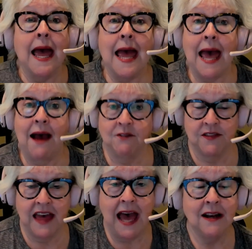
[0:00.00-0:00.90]
After
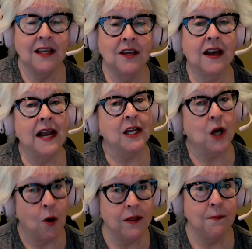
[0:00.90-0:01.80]
that, you got to
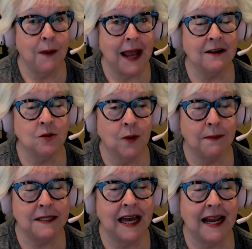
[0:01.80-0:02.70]
go to the payer's
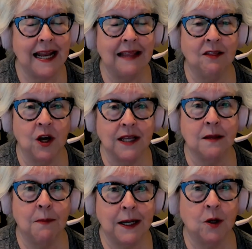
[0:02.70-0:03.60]
website and look at the
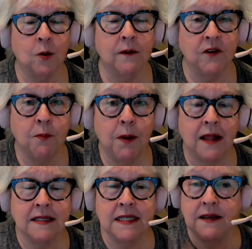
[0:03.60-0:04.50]
medical review
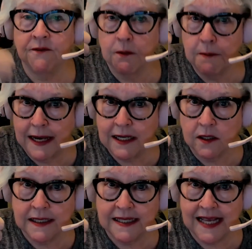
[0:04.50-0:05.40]
policy for medical
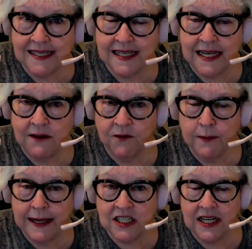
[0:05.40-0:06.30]
necessity
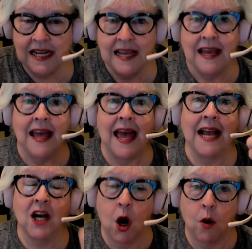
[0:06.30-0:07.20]
information
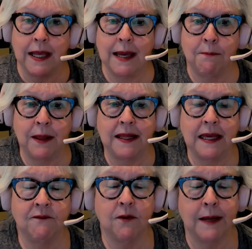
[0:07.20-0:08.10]
and coding and billing
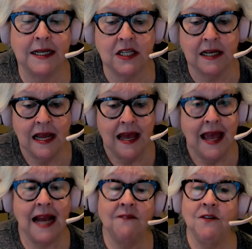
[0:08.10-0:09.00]
information.
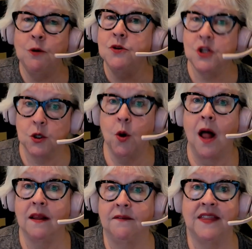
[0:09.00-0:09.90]
And if you do
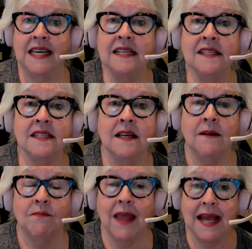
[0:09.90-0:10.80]
all of this
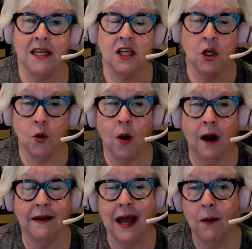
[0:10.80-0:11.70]
and you
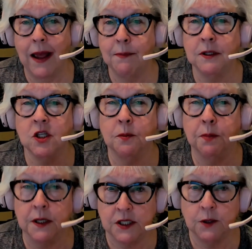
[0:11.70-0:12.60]
are now able to
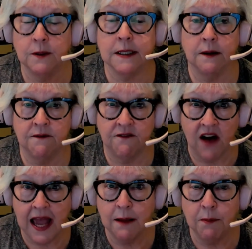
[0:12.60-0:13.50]
produce a
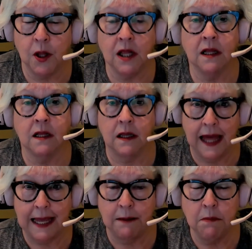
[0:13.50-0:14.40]
viable
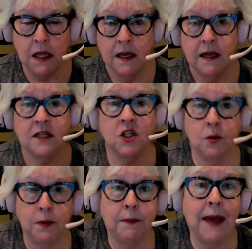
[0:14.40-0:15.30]
claim to
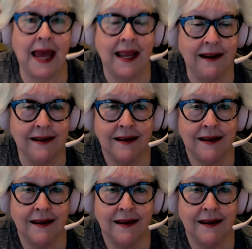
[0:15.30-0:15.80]
be paid,